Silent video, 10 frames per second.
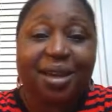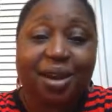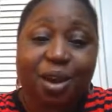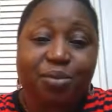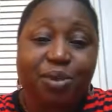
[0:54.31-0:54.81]

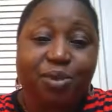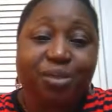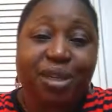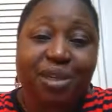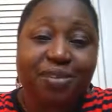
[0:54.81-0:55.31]
comes
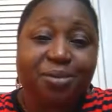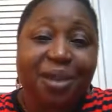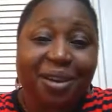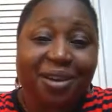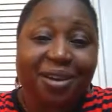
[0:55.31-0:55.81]
over, gives me
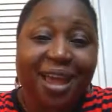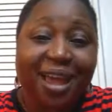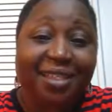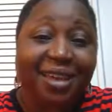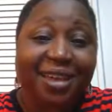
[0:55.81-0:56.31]
a hug,
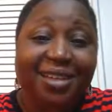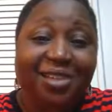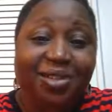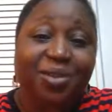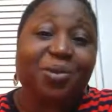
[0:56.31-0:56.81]
and then he
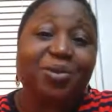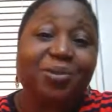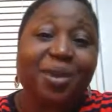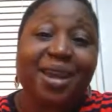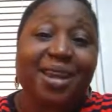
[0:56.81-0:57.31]
just goes
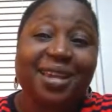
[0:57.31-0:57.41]
away.